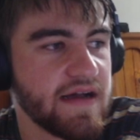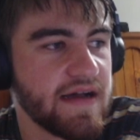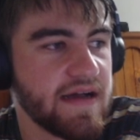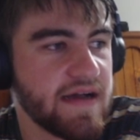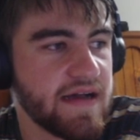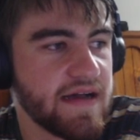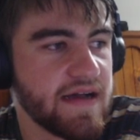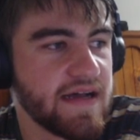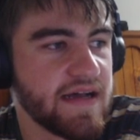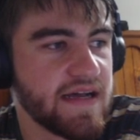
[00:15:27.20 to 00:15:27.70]

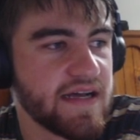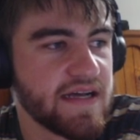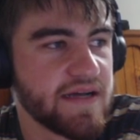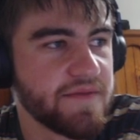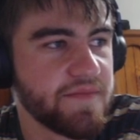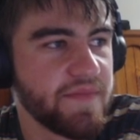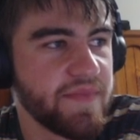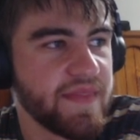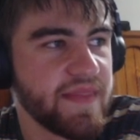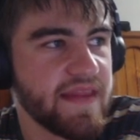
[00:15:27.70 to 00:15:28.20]

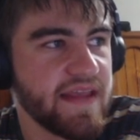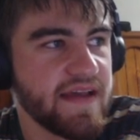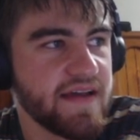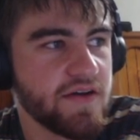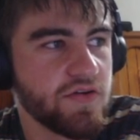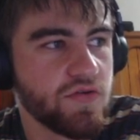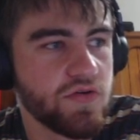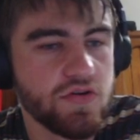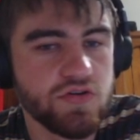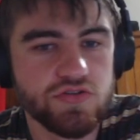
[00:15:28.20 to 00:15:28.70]

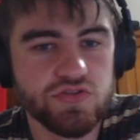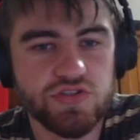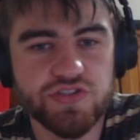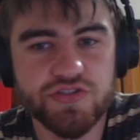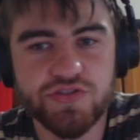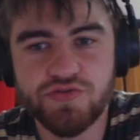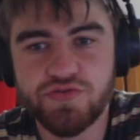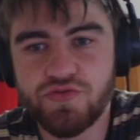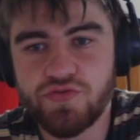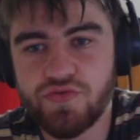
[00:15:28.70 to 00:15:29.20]
Now on
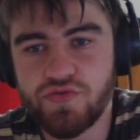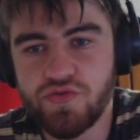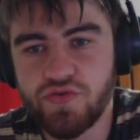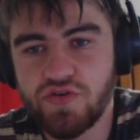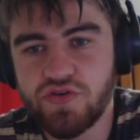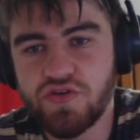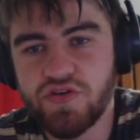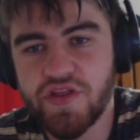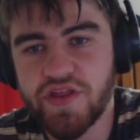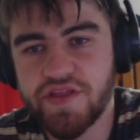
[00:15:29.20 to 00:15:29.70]
to
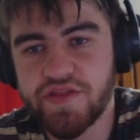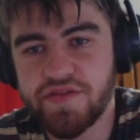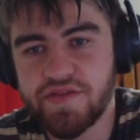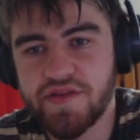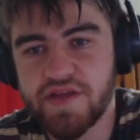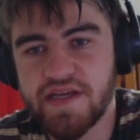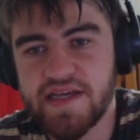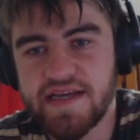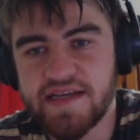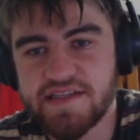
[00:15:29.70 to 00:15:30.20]
North
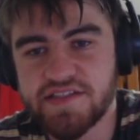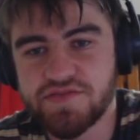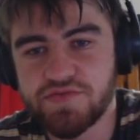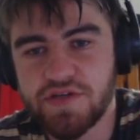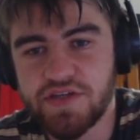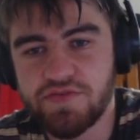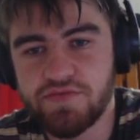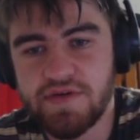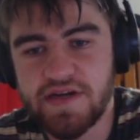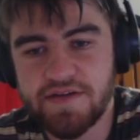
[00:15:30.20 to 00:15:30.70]
as
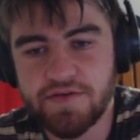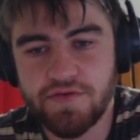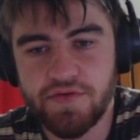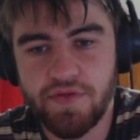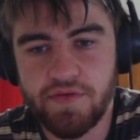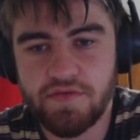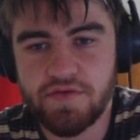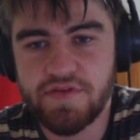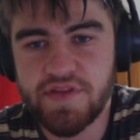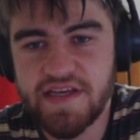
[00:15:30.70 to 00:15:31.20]
we rattle
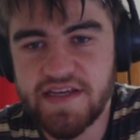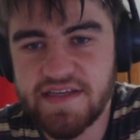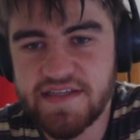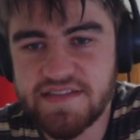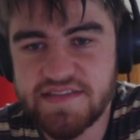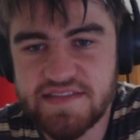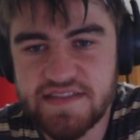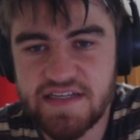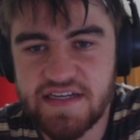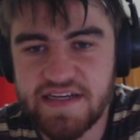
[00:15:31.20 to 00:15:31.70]
through
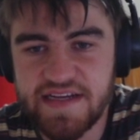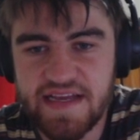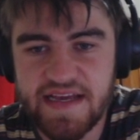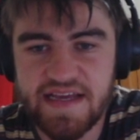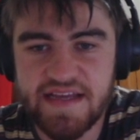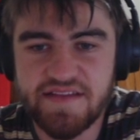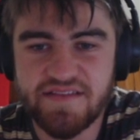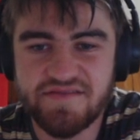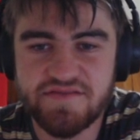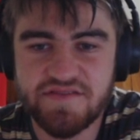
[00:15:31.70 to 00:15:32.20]
these.
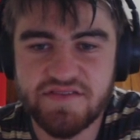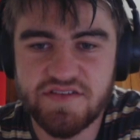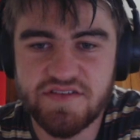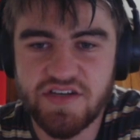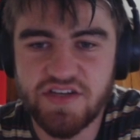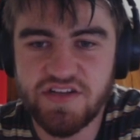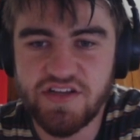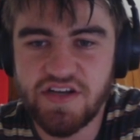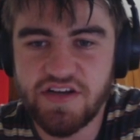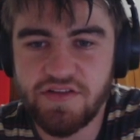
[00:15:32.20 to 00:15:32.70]
Again,
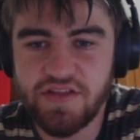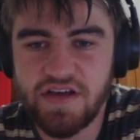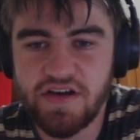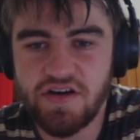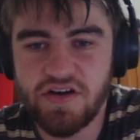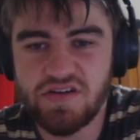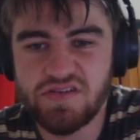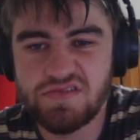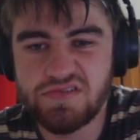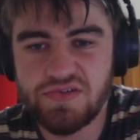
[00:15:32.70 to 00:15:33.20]
another
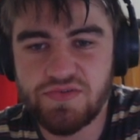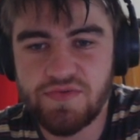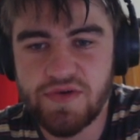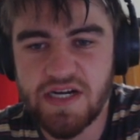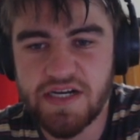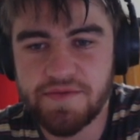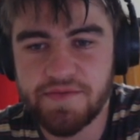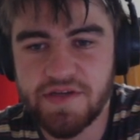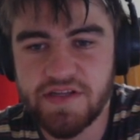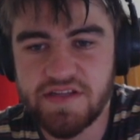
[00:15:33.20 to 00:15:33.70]
older
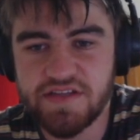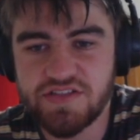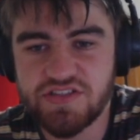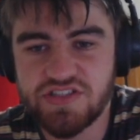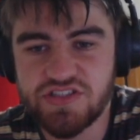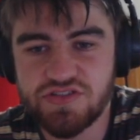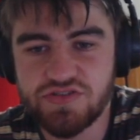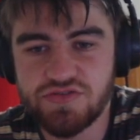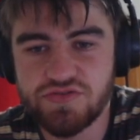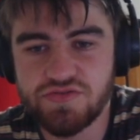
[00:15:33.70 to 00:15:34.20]
ruckman and
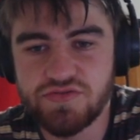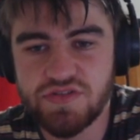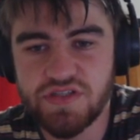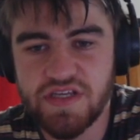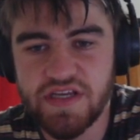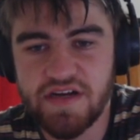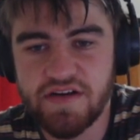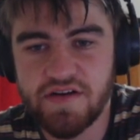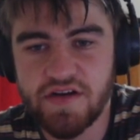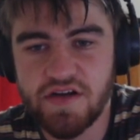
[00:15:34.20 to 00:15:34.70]
two
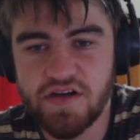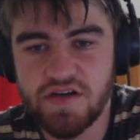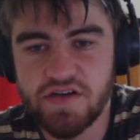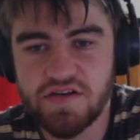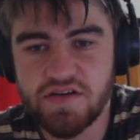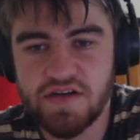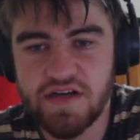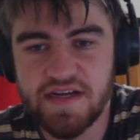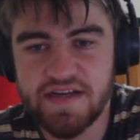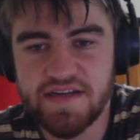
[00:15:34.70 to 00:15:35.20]
younger, I